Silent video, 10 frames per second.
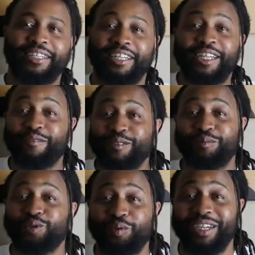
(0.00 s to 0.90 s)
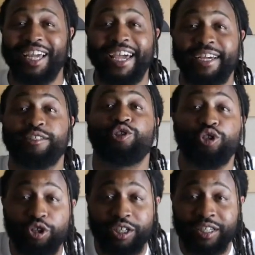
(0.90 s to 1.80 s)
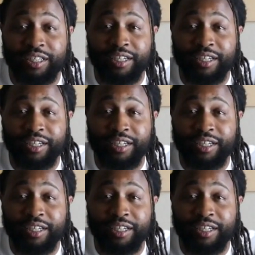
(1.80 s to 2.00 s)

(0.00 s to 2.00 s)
The difference between Air Jordan